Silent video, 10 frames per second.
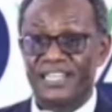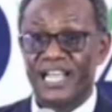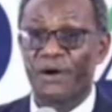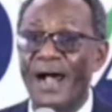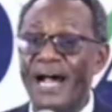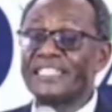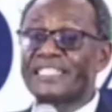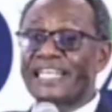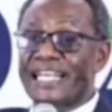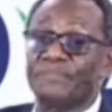And once he
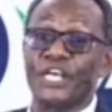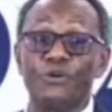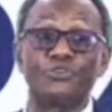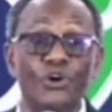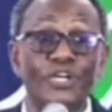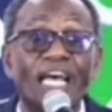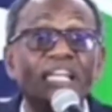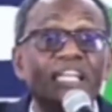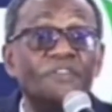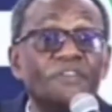comes, he will do the
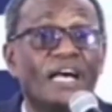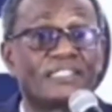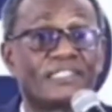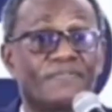deliverance.